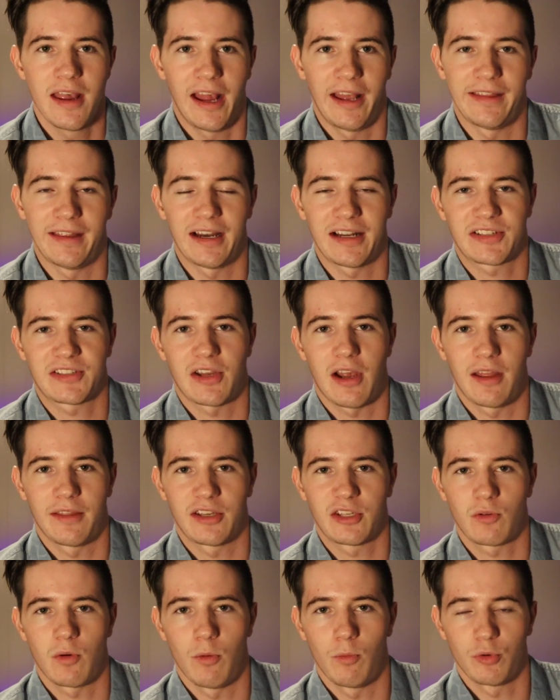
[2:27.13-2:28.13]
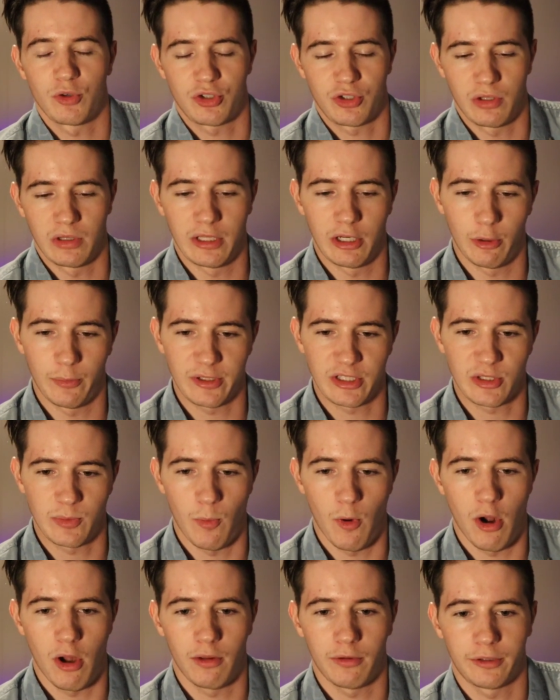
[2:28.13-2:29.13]
And then I saw this one, which is a little bit
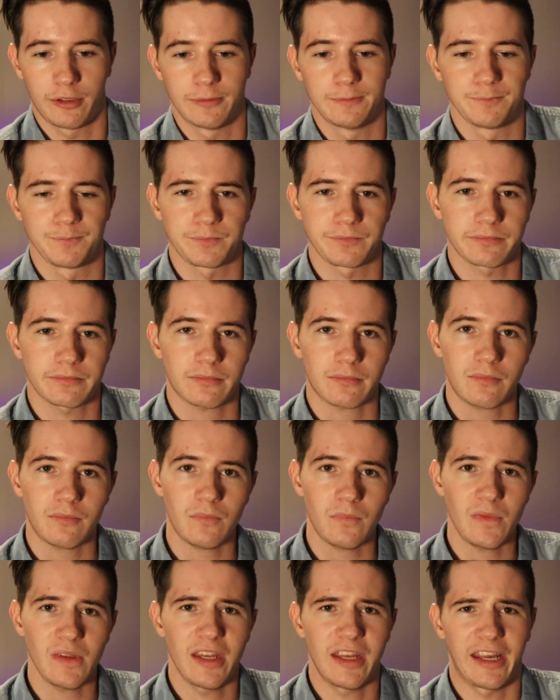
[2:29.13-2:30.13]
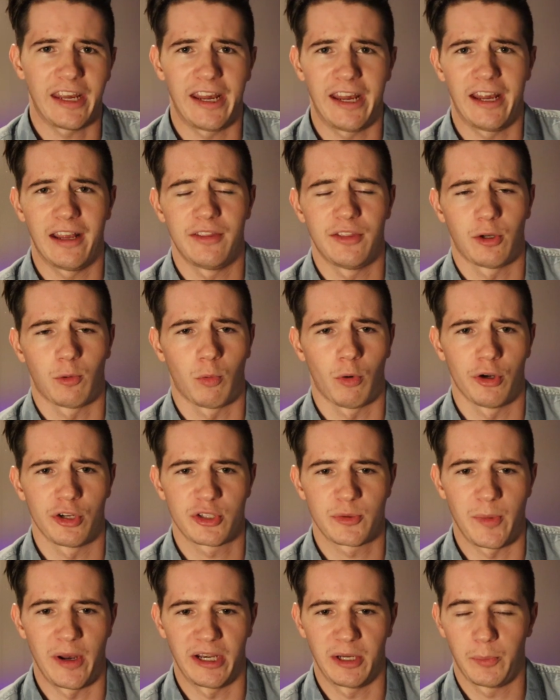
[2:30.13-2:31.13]
smaller, and there weren't
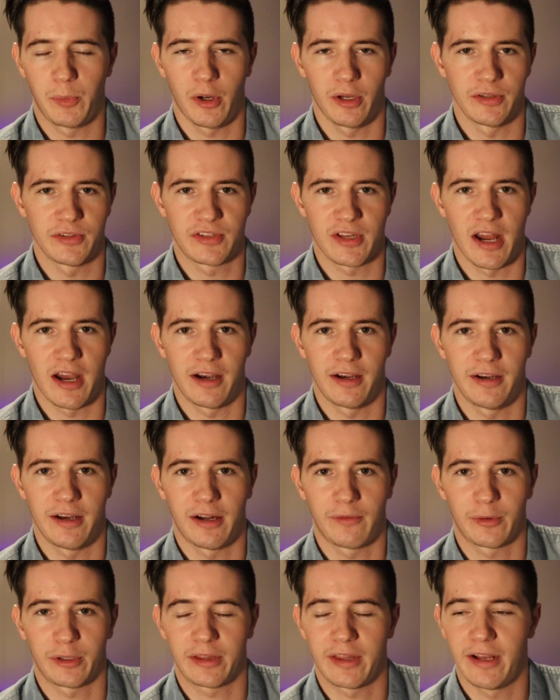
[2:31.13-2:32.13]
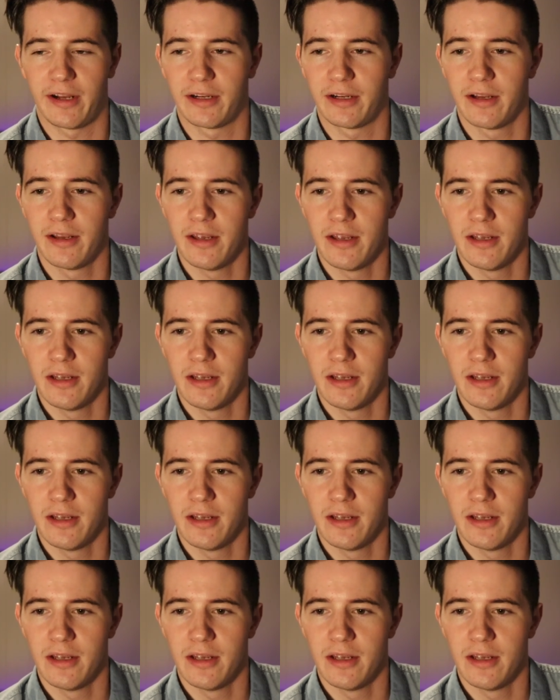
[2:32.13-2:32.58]
as many buttons on it and everything.